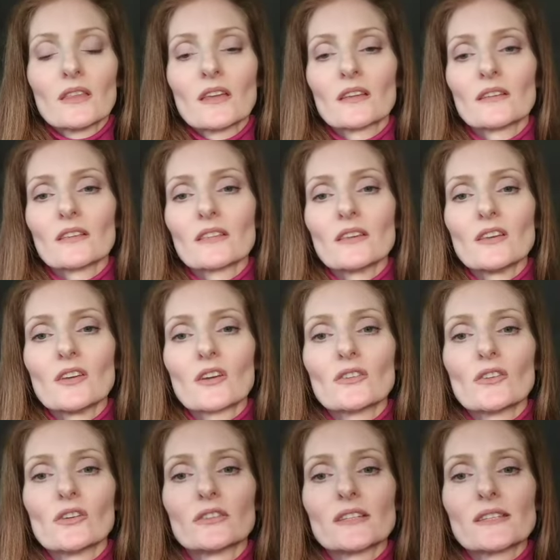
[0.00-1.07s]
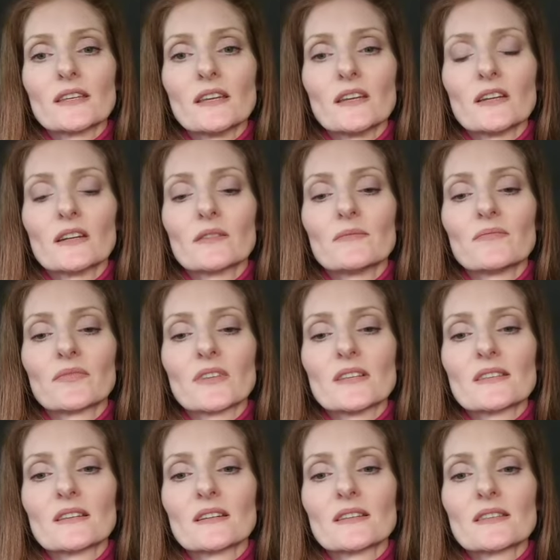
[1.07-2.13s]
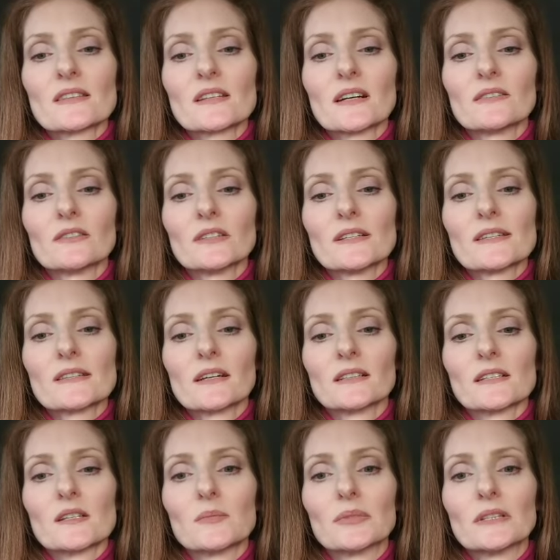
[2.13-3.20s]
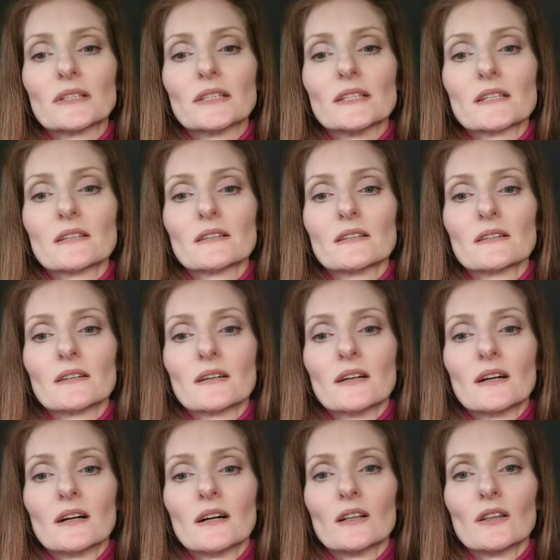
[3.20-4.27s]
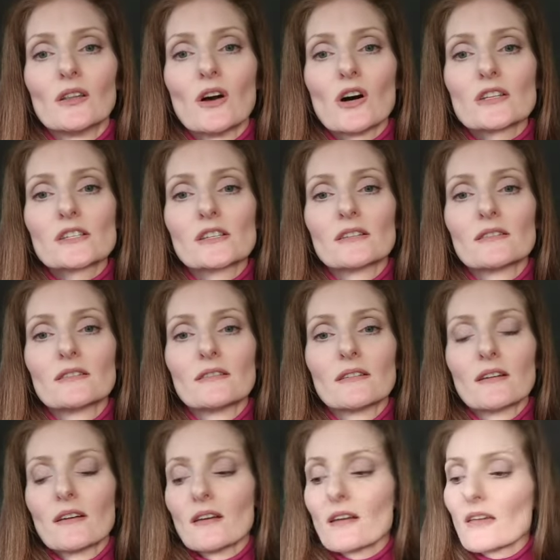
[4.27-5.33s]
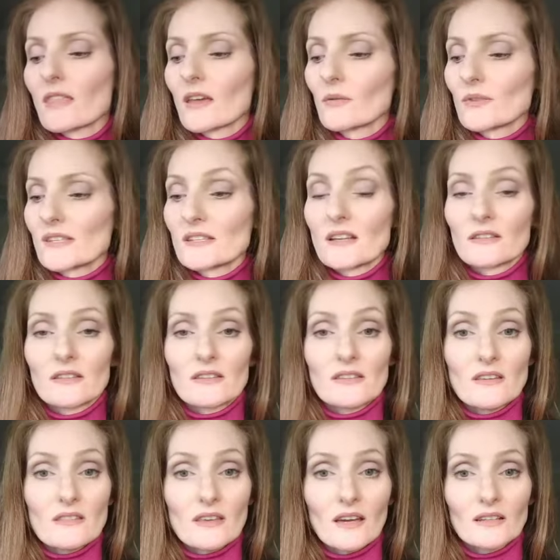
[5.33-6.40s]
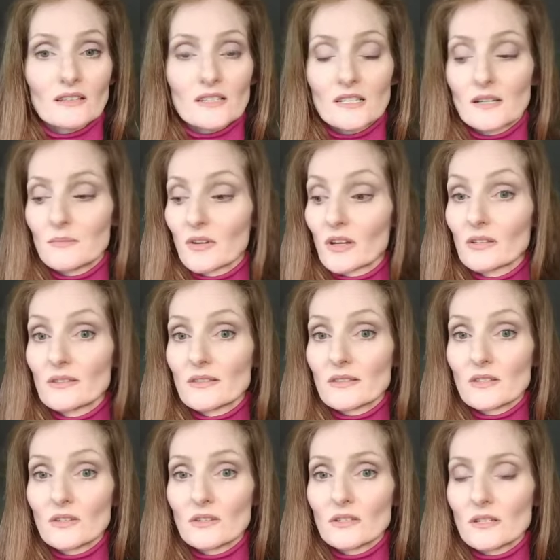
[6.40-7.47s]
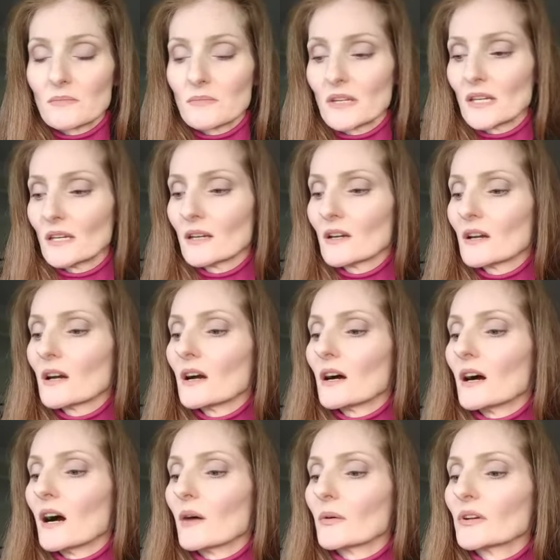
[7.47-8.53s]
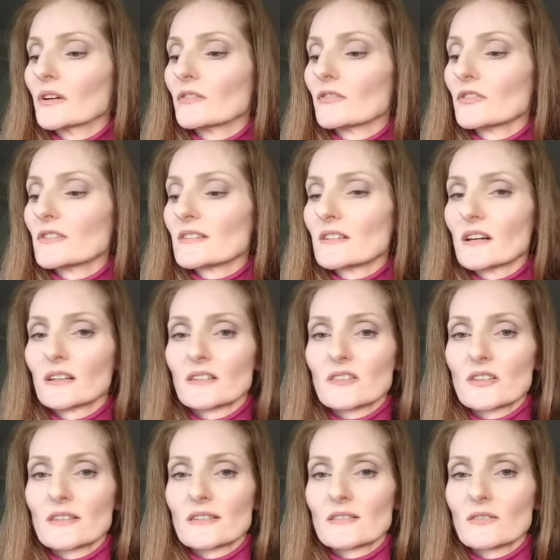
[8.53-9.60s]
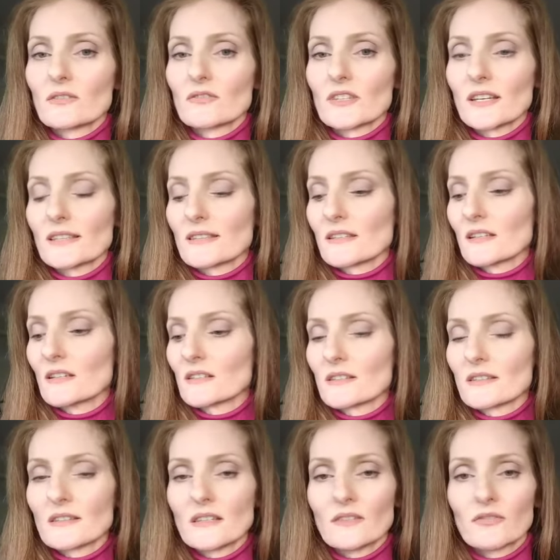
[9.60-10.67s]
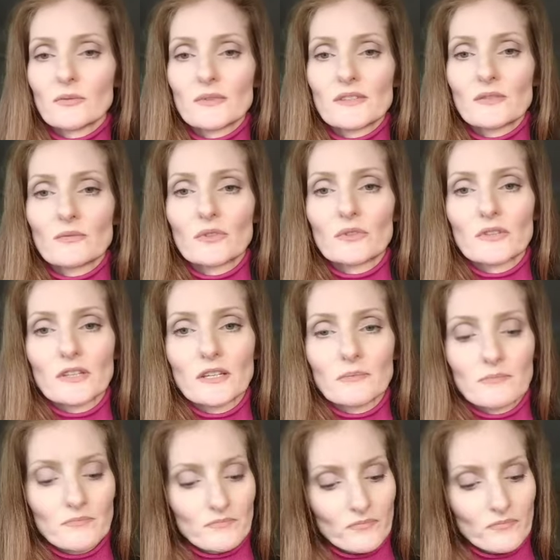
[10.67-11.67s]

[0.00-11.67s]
The other thing you can notice here is that it really started to bleed a lot. That was another thing that concerned me when I first started sort of testing it to see if it was the real thing.